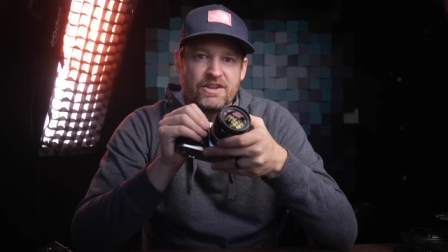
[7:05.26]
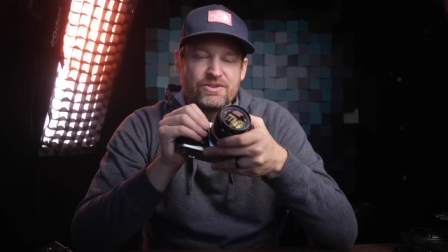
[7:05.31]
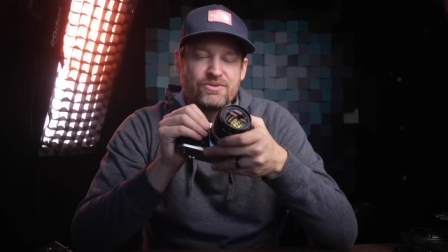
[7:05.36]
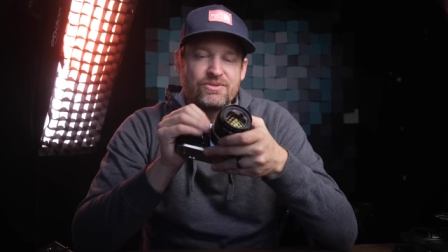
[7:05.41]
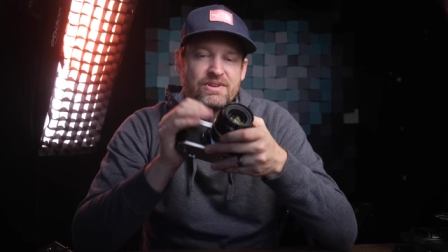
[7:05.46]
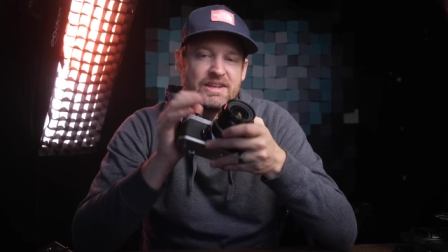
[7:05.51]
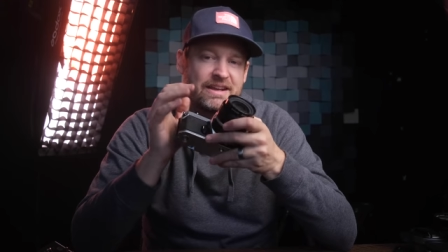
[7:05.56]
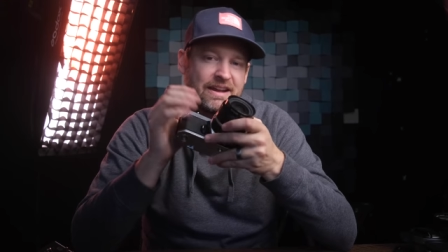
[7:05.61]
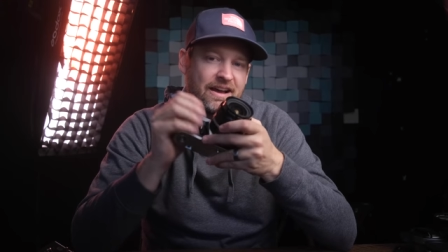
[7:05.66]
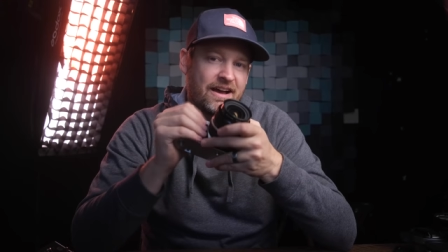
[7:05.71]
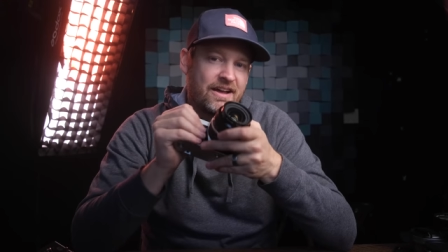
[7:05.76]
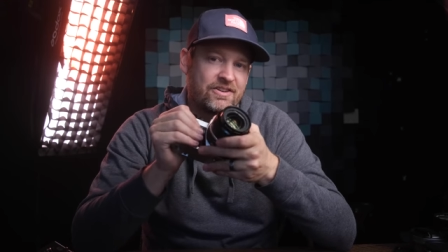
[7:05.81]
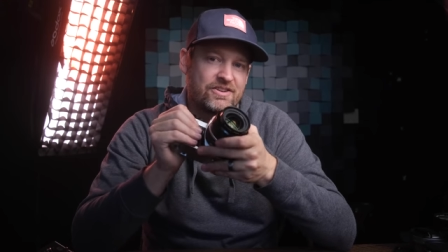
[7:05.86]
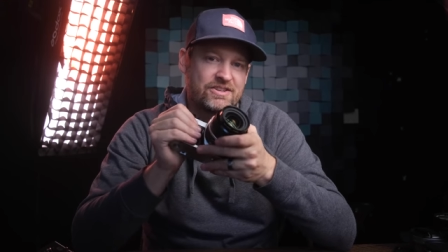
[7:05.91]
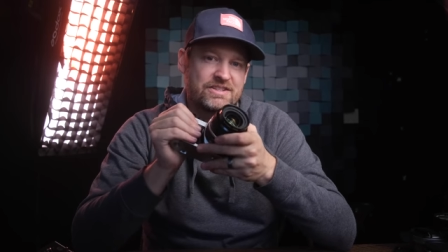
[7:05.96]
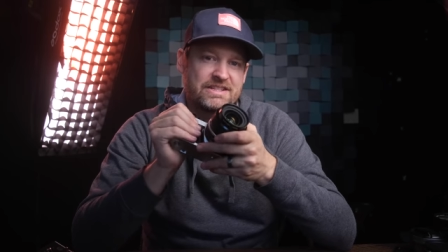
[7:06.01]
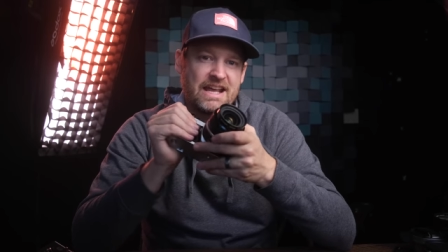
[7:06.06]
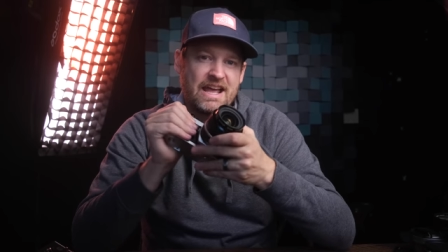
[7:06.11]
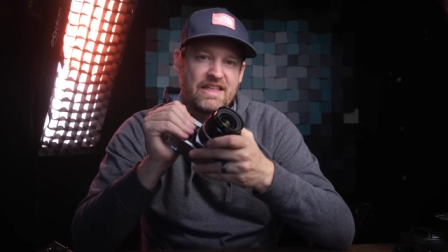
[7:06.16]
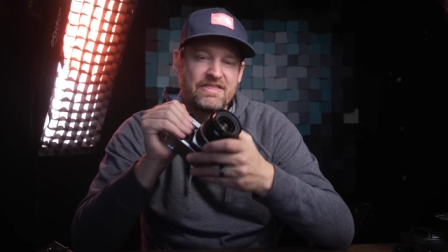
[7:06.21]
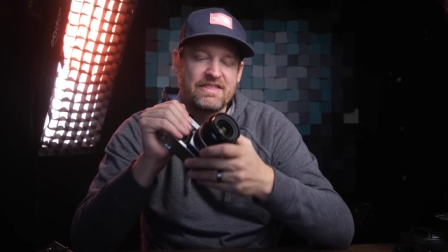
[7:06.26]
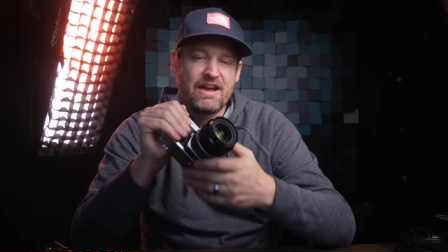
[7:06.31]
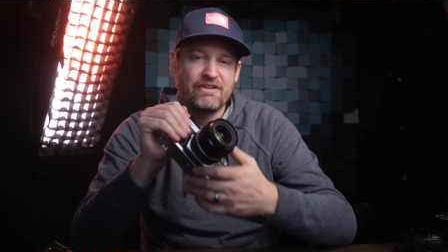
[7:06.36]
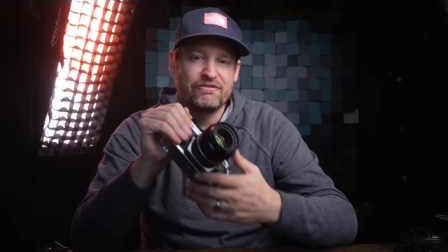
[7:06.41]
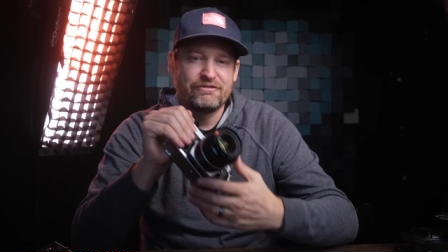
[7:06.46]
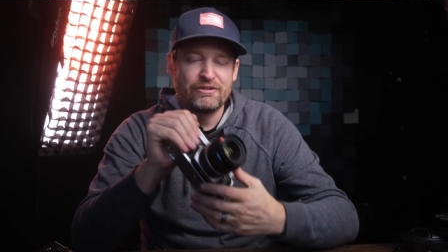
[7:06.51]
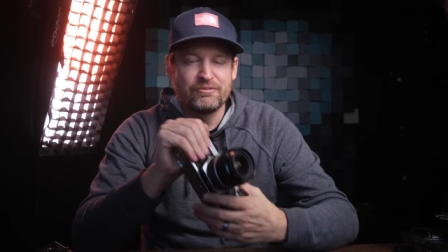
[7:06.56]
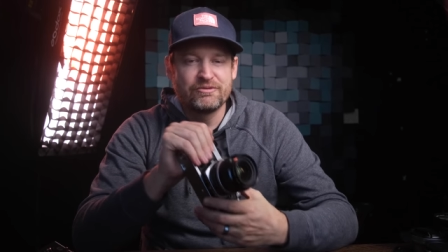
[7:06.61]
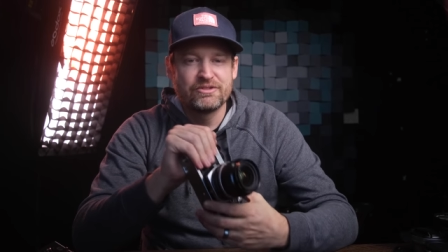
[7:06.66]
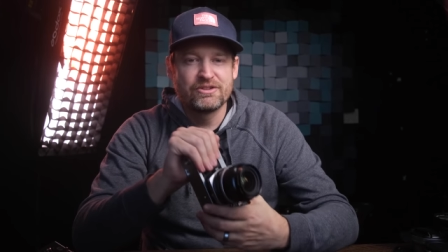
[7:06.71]
You need to understand
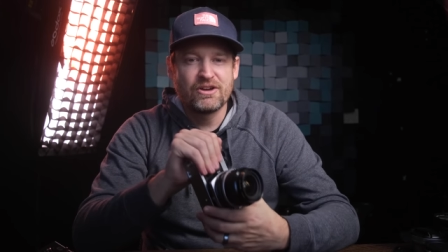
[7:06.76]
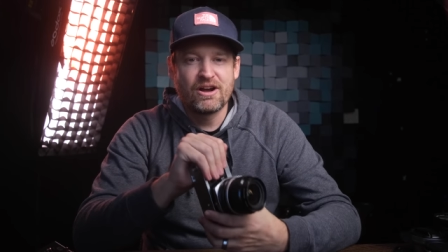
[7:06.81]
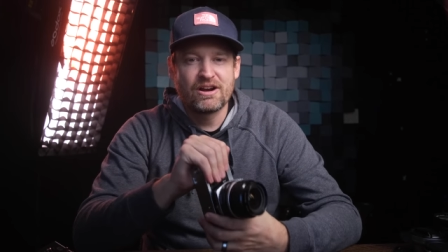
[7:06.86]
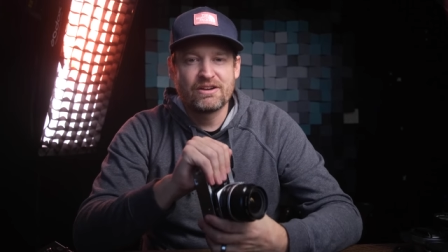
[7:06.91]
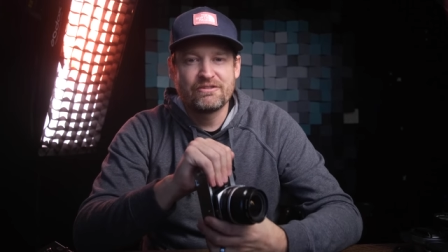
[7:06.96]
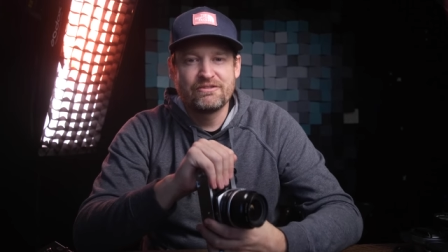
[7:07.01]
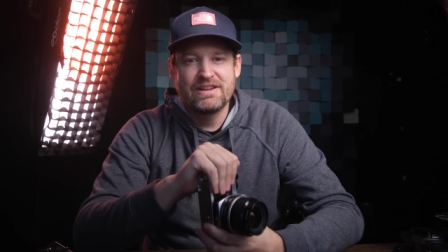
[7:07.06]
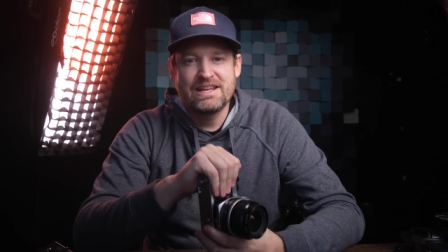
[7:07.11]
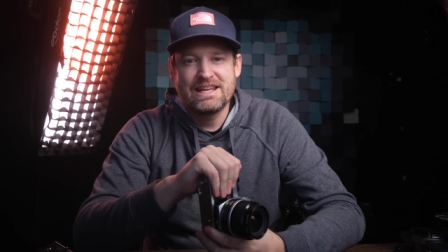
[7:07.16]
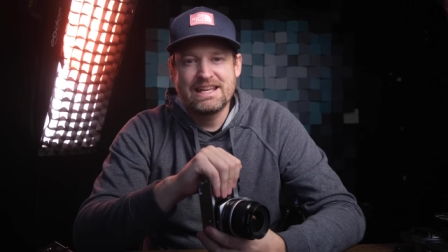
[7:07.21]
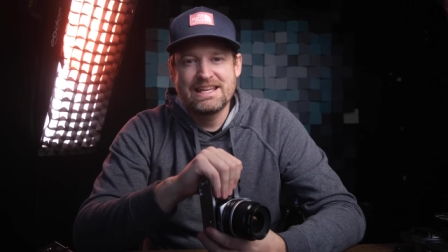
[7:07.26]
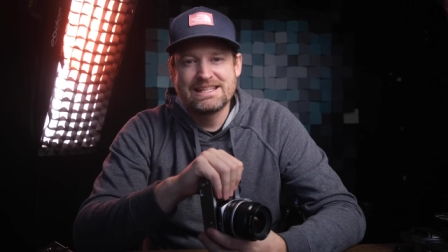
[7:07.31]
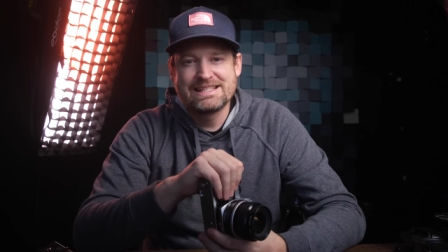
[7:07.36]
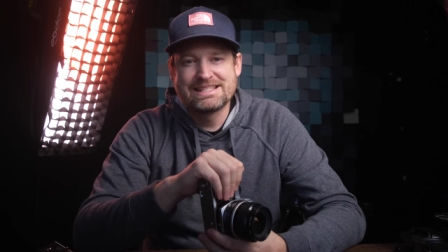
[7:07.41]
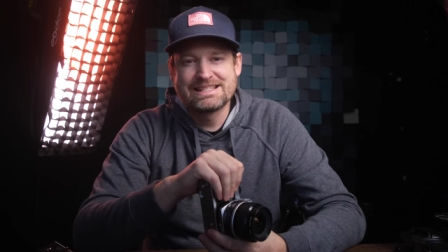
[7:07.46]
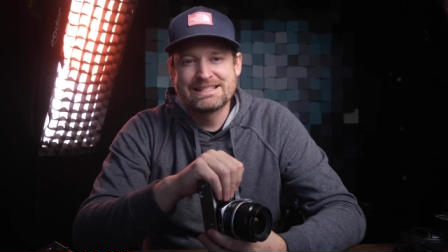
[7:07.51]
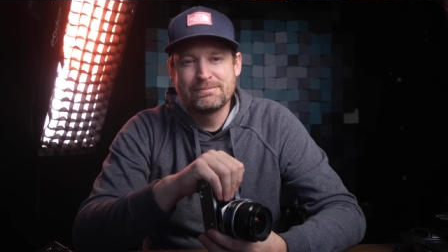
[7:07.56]
that film photography is